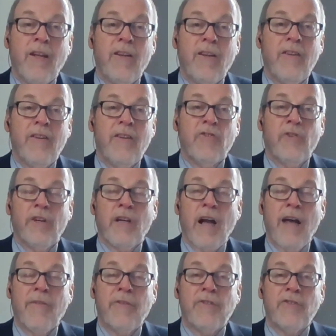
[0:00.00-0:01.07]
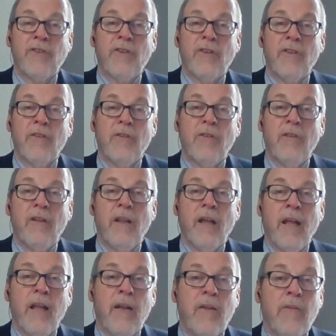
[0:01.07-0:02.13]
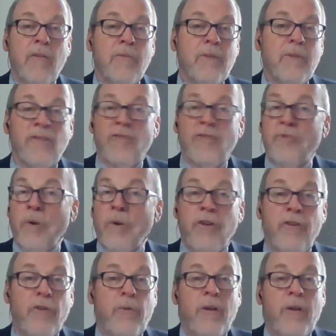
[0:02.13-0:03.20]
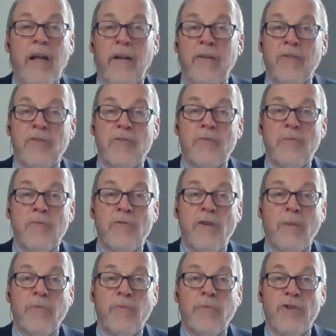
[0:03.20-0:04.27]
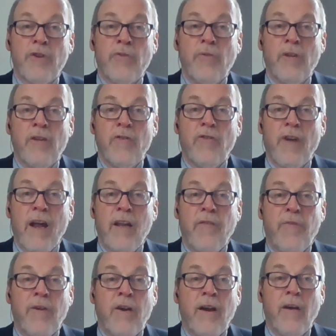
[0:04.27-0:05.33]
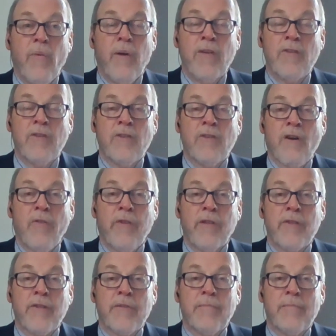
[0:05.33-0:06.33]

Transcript: district office, and this is what they're doing now, is troubleshooting and trying to figure out ways to solve this.